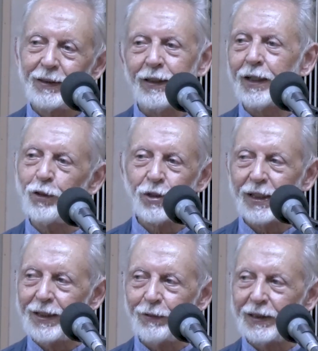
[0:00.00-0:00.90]
He can use
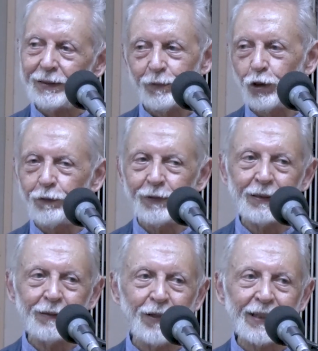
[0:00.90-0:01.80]
another one. So the
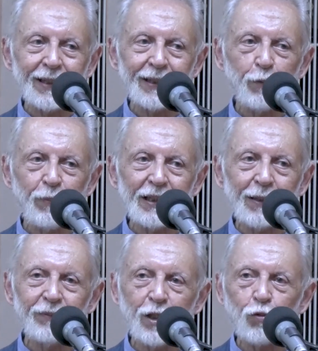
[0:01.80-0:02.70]
one fact that he has picked
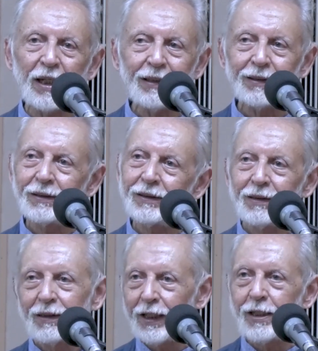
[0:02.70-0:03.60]
up this one
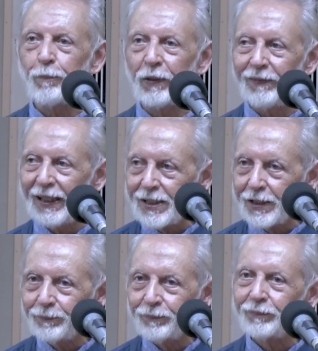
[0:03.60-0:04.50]
is a
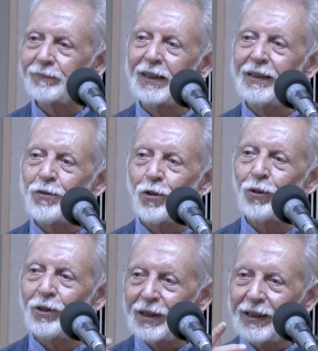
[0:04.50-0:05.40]
privilege.
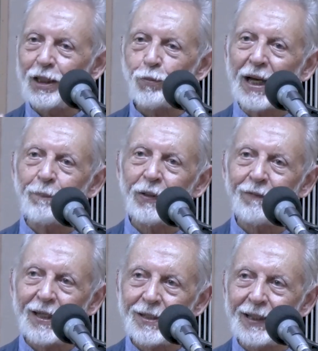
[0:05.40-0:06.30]
So it's my
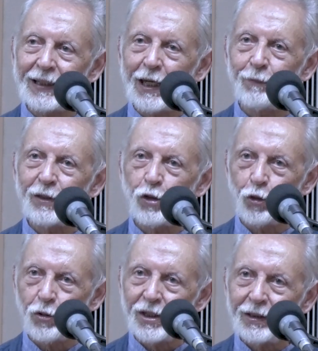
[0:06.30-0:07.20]
privilege that I have been
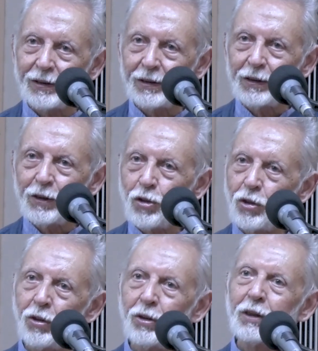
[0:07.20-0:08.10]
chosen.
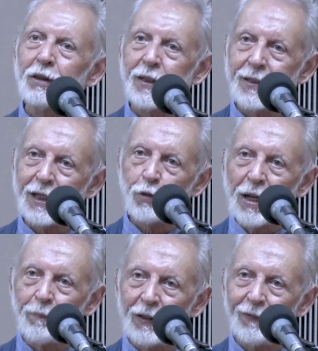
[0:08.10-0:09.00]
So since it's
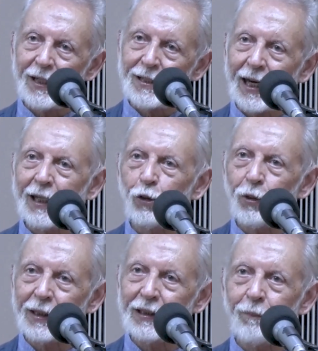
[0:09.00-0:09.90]
my privilege, I'll do
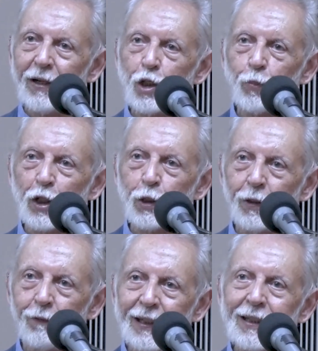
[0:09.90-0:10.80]
it in the best
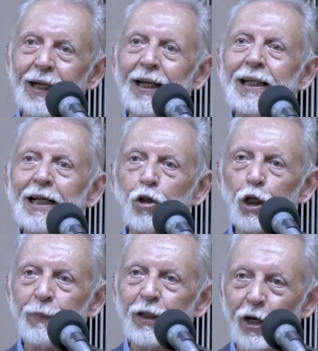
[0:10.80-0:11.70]
possible way and I'll
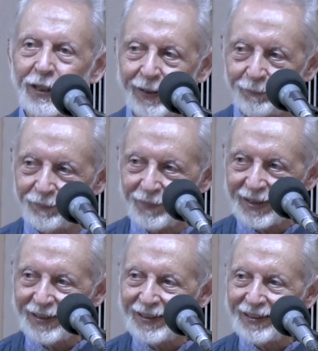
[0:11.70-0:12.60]
not be naughty.
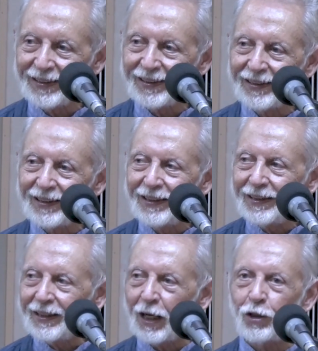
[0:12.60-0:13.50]

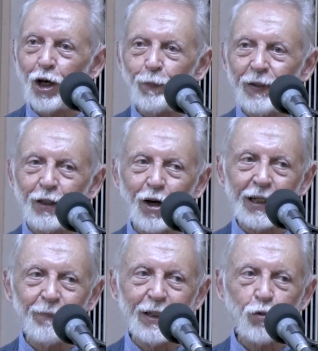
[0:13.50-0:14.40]
Now, not being
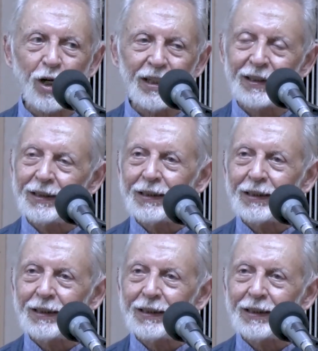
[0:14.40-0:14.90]
naughty means what?